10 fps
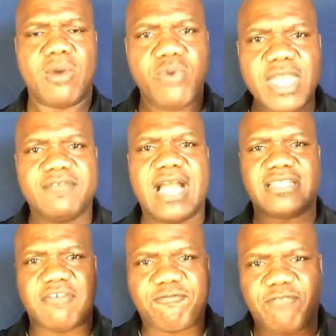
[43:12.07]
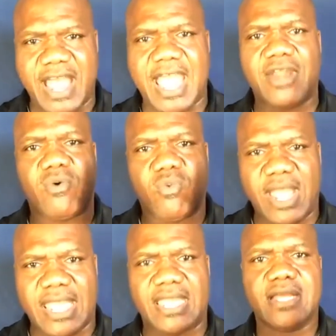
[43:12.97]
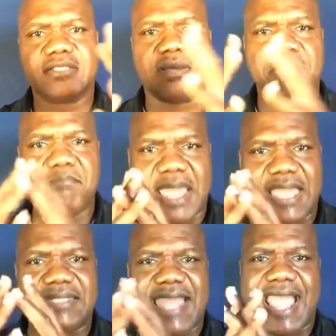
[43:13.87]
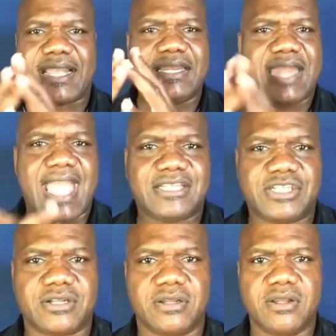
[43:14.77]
We've got to find a way to make that connection.